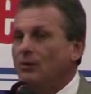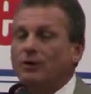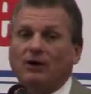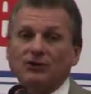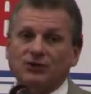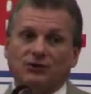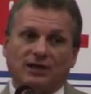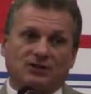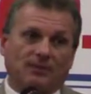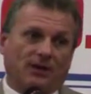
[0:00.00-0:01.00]
We've also
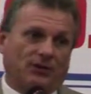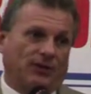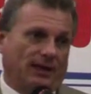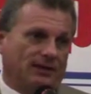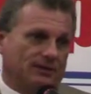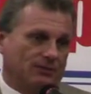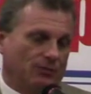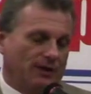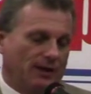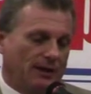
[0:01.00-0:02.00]
done some other things.
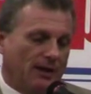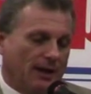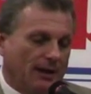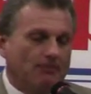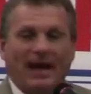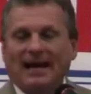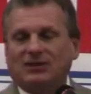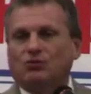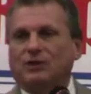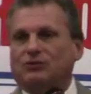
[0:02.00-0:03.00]
We
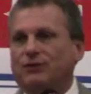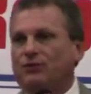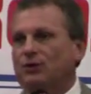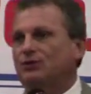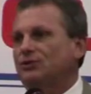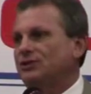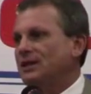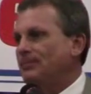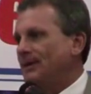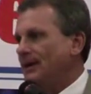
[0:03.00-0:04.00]
passed what's referred to as
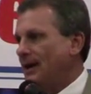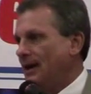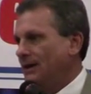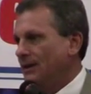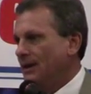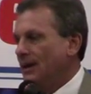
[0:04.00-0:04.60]
TPA.